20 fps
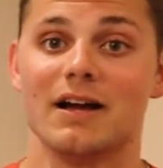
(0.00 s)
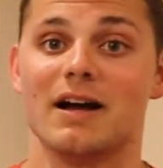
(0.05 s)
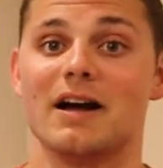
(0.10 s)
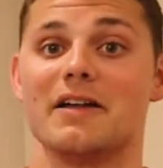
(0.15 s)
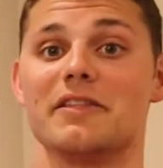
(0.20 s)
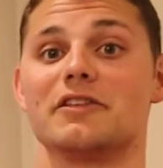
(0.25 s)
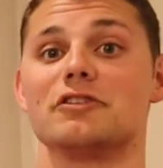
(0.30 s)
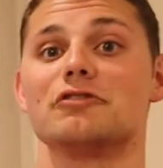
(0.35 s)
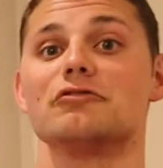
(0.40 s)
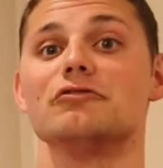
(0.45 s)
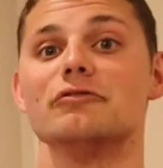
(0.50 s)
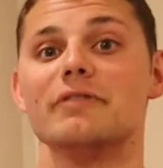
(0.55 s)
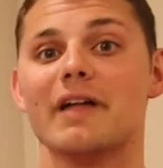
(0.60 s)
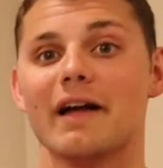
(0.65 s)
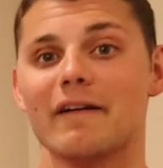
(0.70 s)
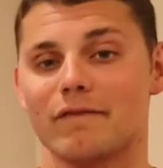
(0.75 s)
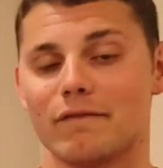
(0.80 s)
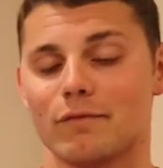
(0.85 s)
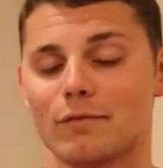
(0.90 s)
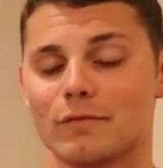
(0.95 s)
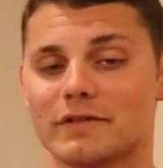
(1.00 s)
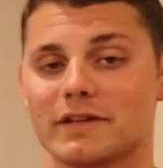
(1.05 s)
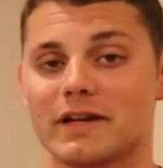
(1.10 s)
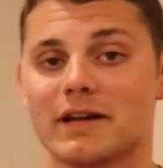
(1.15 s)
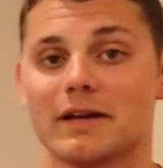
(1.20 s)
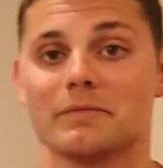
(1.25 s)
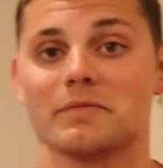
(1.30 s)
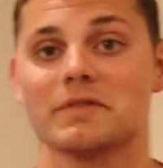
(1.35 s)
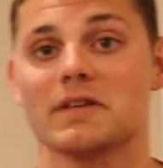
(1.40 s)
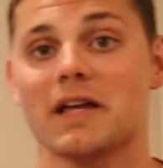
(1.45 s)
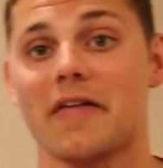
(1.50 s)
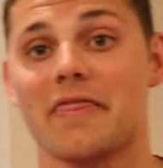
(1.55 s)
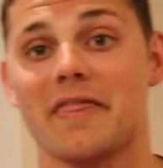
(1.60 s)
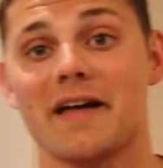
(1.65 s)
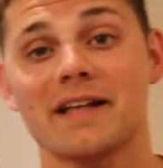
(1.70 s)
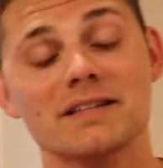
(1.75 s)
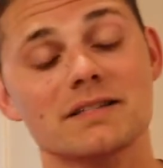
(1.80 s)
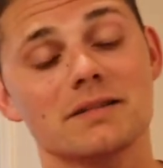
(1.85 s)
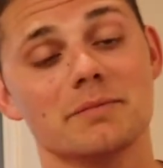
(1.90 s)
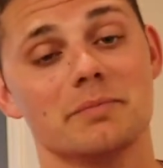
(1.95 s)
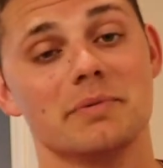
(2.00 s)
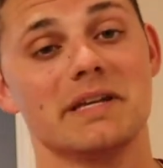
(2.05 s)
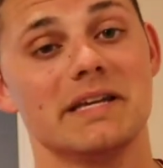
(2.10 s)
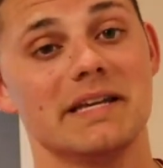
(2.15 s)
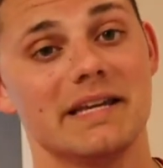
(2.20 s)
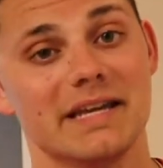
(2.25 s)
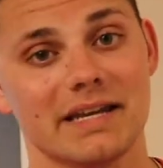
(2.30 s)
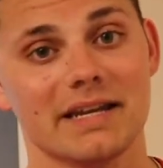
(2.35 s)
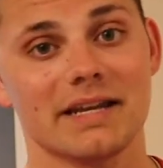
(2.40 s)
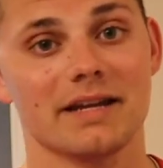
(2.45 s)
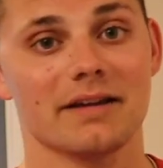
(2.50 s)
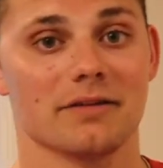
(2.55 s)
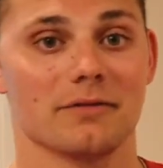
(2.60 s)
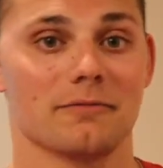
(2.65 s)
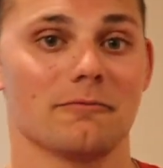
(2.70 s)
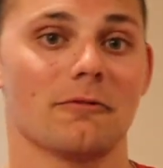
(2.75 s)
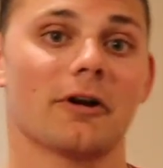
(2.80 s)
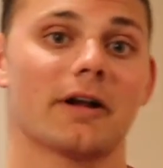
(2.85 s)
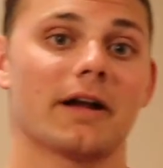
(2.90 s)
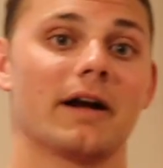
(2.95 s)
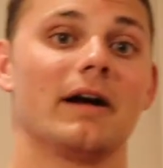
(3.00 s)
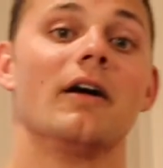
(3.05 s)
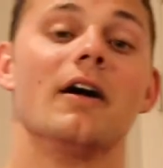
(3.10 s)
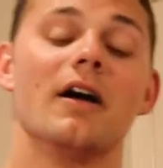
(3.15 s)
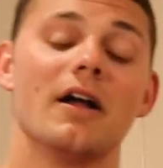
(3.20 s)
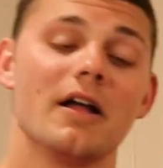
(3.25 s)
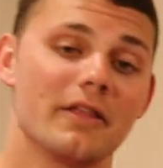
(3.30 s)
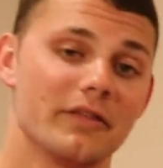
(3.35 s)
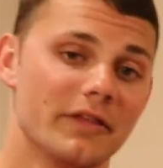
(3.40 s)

And then you do that 4 times. And that's the beginning of the workout.